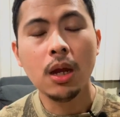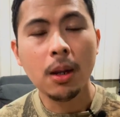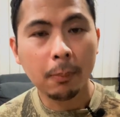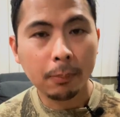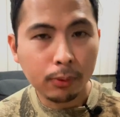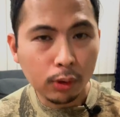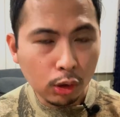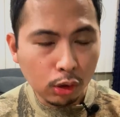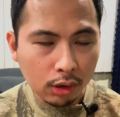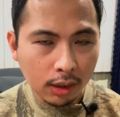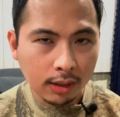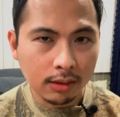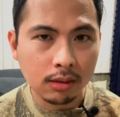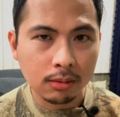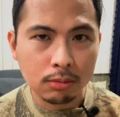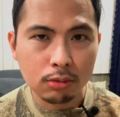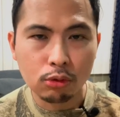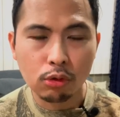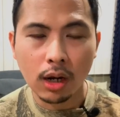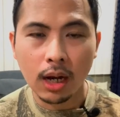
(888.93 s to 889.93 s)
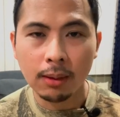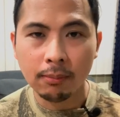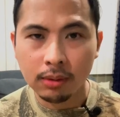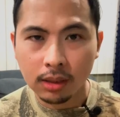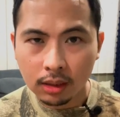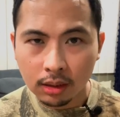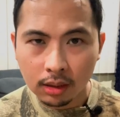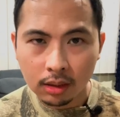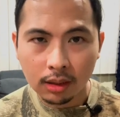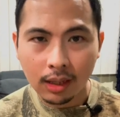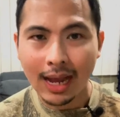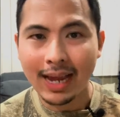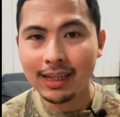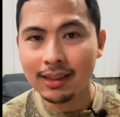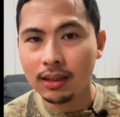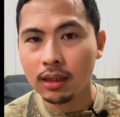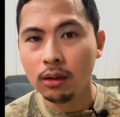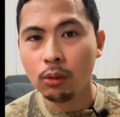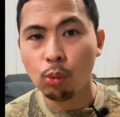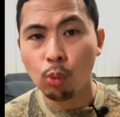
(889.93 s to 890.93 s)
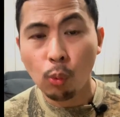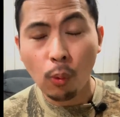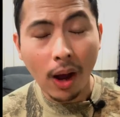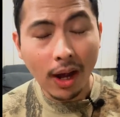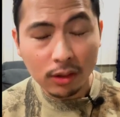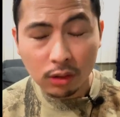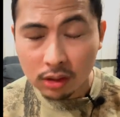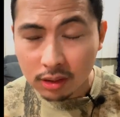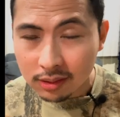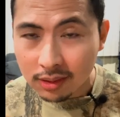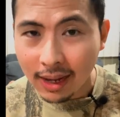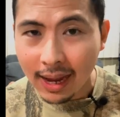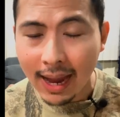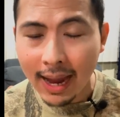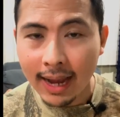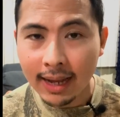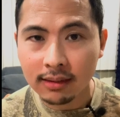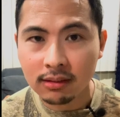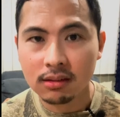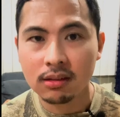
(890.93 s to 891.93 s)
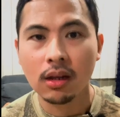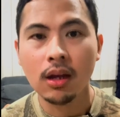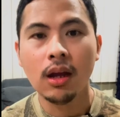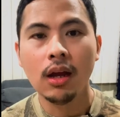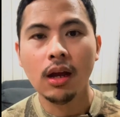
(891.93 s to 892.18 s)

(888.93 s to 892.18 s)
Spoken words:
Appreciate subscribing, liking, watching the ads.